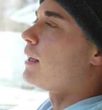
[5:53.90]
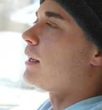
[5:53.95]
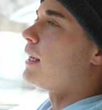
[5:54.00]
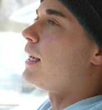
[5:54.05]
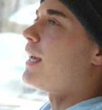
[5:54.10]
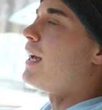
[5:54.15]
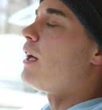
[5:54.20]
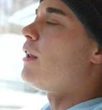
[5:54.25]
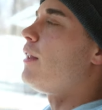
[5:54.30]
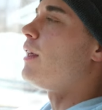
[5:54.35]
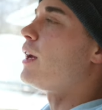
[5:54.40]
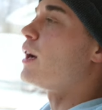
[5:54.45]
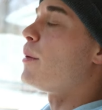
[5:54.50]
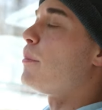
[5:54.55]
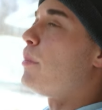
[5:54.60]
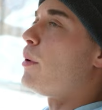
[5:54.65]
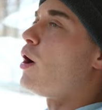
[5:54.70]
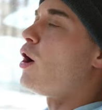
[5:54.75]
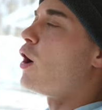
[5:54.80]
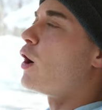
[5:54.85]
killing a
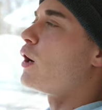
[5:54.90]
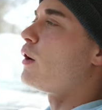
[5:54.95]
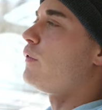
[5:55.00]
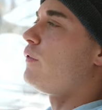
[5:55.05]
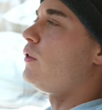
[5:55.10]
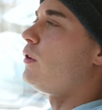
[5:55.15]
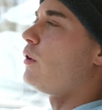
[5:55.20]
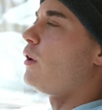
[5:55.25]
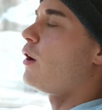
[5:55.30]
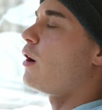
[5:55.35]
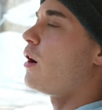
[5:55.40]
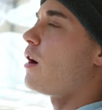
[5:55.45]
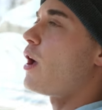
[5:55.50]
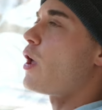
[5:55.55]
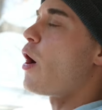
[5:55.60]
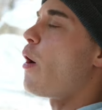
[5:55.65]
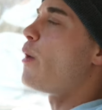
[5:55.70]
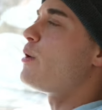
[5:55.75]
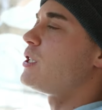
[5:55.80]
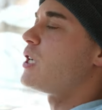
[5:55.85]
part of you.
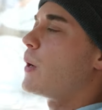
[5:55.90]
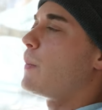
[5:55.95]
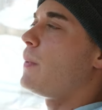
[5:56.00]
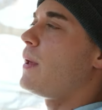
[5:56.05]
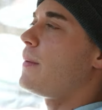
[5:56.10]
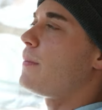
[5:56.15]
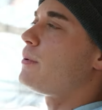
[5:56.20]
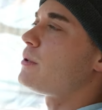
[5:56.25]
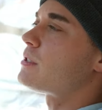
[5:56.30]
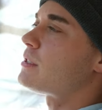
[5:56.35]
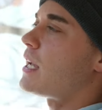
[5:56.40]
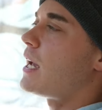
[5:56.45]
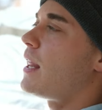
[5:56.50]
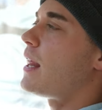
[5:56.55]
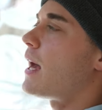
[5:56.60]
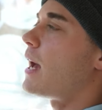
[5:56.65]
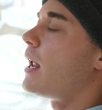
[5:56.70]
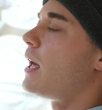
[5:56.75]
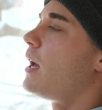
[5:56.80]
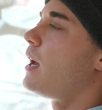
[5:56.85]
You always hear people say
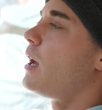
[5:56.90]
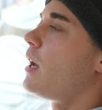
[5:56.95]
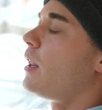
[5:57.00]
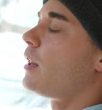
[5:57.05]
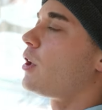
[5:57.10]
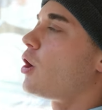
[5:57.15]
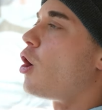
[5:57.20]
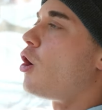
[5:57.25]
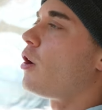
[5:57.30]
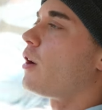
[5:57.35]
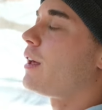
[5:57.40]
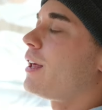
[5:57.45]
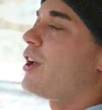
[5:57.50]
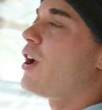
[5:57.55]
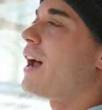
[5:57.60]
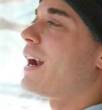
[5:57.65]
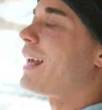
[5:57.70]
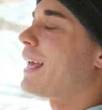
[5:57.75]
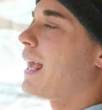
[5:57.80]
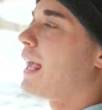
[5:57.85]
that. You
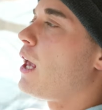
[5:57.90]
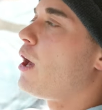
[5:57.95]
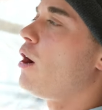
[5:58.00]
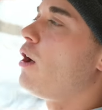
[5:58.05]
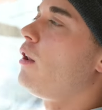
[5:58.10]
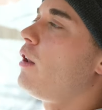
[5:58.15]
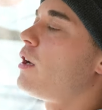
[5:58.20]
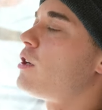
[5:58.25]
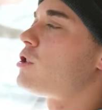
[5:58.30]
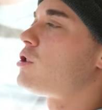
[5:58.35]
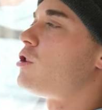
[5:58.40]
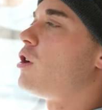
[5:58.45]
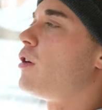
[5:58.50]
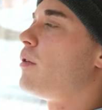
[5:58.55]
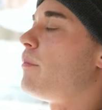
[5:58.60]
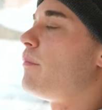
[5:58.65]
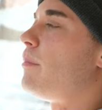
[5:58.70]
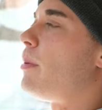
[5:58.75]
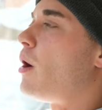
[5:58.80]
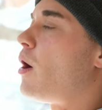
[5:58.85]
gotta kill a
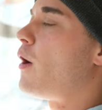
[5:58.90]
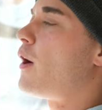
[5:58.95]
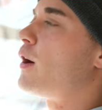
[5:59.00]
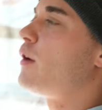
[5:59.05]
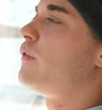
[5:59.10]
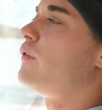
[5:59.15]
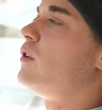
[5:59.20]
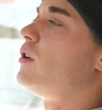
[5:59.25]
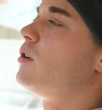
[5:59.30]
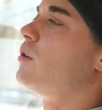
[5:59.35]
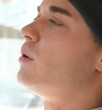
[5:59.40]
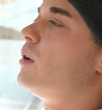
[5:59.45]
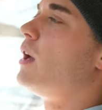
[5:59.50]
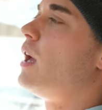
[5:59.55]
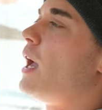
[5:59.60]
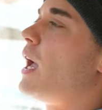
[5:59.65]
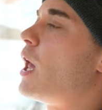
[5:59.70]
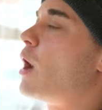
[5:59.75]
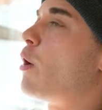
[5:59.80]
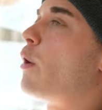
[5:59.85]
certain part of you
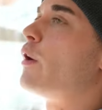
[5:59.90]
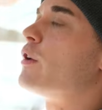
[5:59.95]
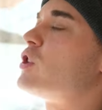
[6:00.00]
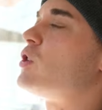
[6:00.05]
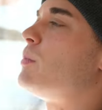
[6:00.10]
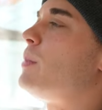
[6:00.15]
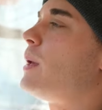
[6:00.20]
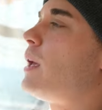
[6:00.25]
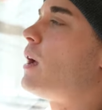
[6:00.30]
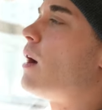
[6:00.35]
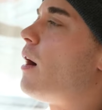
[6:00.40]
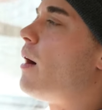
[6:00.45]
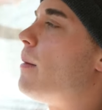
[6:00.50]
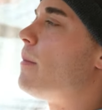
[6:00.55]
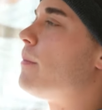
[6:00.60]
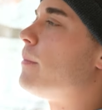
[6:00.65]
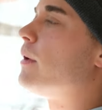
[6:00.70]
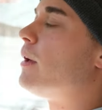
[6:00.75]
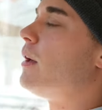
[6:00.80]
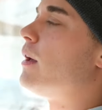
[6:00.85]
in order to
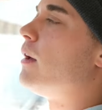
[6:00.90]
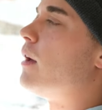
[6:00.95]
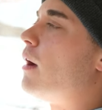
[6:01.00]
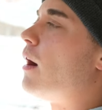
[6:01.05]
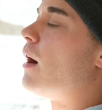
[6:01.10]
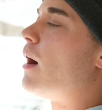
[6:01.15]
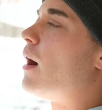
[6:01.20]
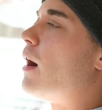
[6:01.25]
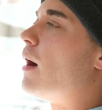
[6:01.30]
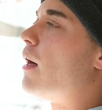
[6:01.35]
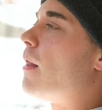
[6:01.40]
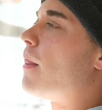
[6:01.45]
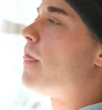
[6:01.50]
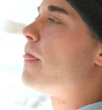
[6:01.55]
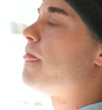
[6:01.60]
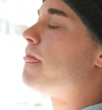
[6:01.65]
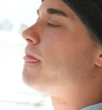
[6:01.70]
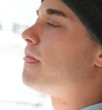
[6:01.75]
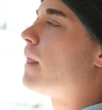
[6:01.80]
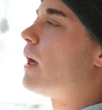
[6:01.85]

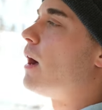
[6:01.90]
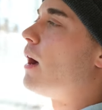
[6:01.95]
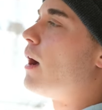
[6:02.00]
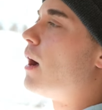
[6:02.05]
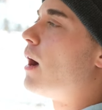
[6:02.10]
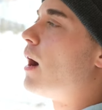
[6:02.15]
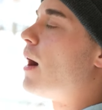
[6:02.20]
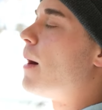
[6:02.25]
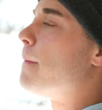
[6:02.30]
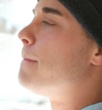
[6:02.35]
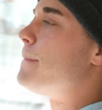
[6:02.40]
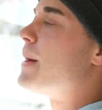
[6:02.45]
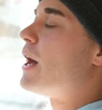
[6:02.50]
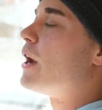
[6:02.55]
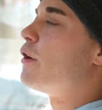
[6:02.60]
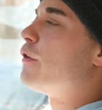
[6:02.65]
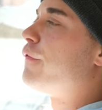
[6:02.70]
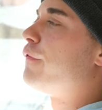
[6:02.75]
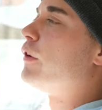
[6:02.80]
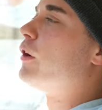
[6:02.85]
become a
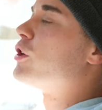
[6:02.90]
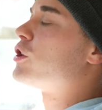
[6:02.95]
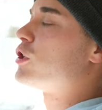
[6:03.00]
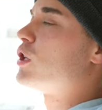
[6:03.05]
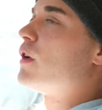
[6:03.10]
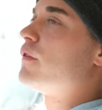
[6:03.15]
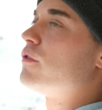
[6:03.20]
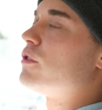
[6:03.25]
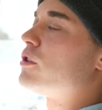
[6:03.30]
better version of